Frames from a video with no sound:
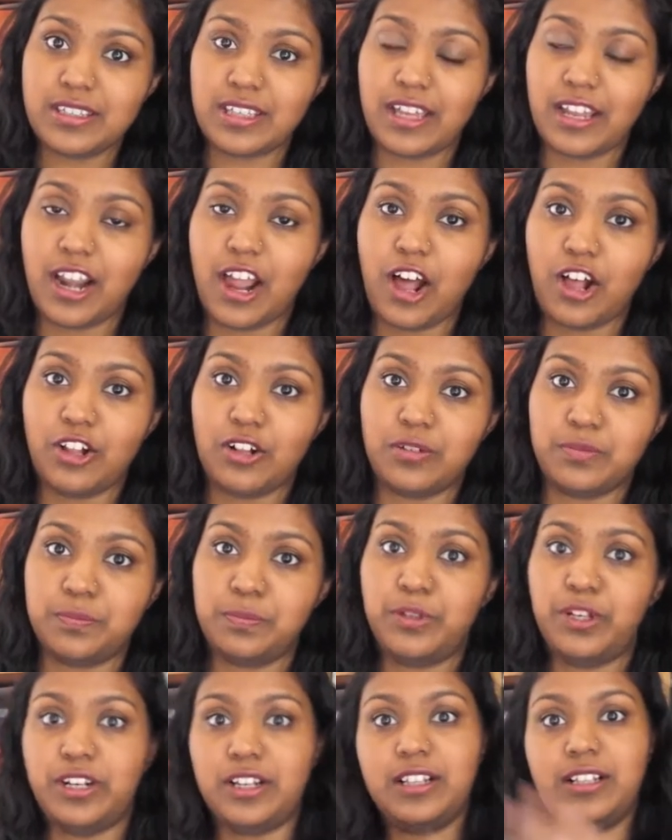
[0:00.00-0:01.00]
that I'll
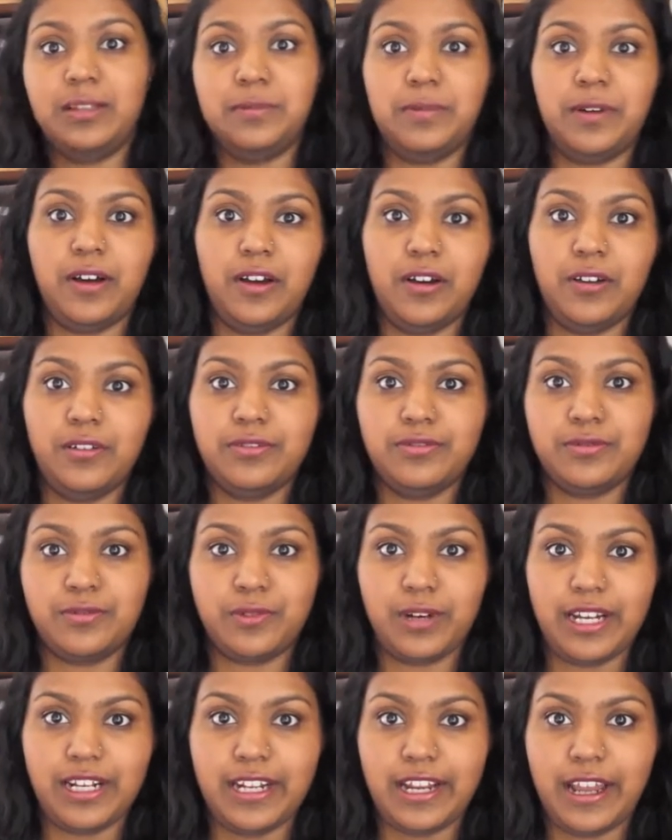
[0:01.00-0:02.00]
put a clip of
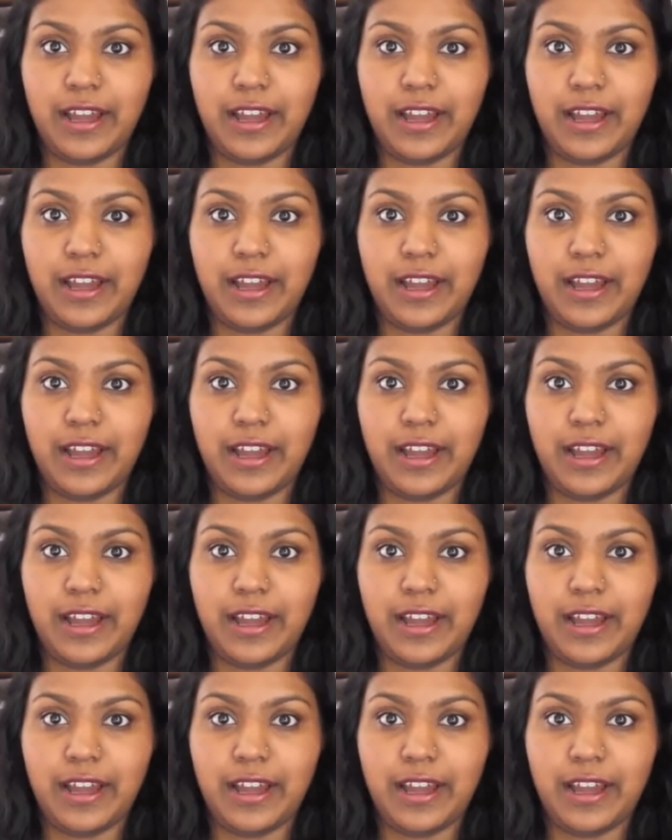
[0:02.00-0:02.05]
right